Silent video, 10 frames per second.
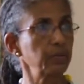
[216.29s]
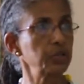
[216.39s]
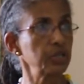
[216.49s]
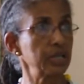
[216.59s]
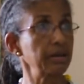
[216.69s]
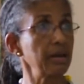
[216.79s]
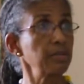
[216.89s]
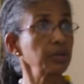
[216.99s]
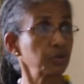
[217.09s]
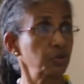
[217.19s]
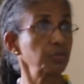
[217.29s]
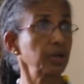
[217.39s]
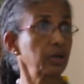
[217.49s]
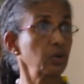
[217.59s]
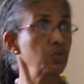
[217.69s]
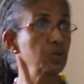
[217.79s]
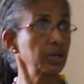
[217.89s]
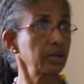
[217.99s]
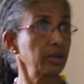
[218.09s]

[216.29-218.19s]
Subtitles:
which is endemic to Jamaica only.